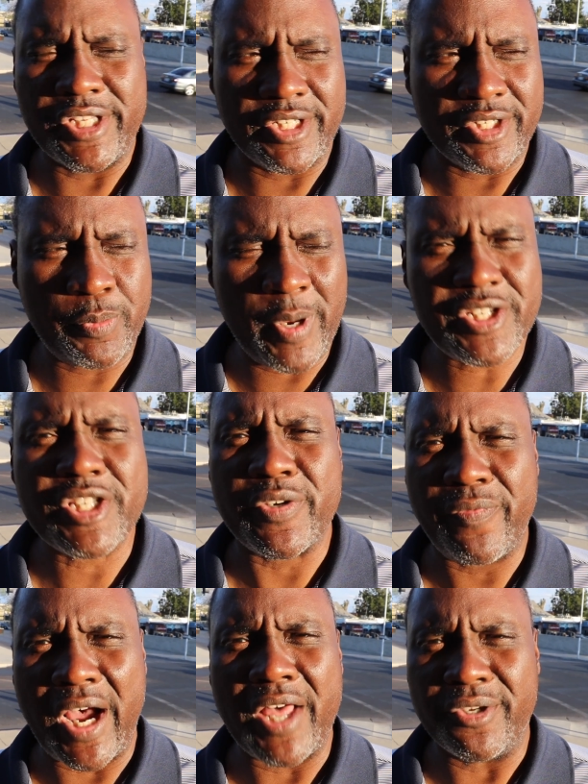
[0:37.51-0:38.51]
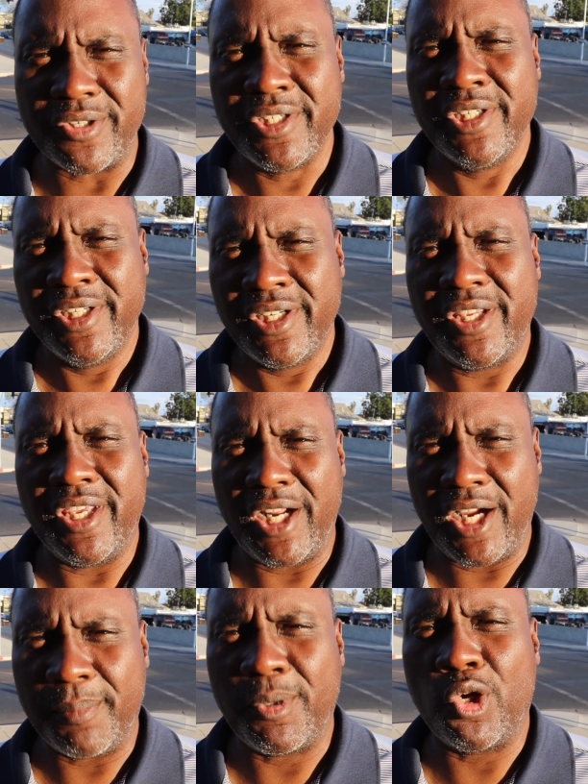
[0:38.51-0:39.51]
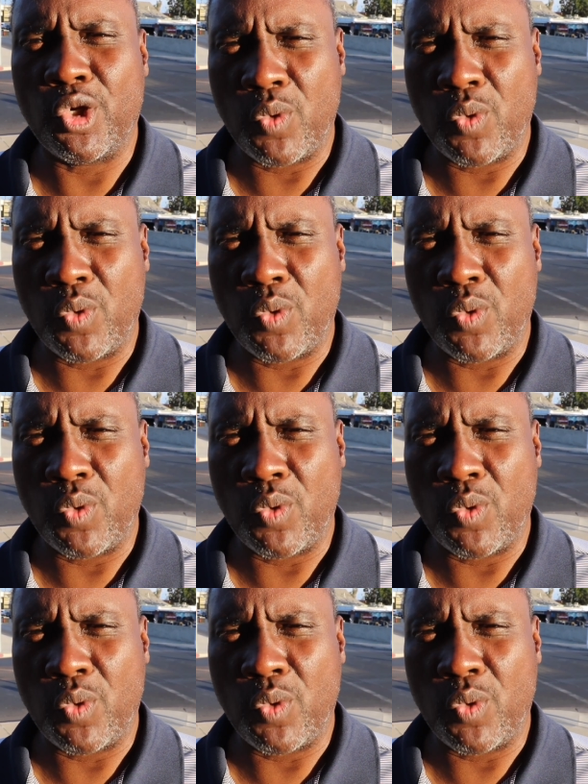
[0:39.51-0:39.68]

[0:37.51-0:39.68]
as a, especially as a father. Get up, go to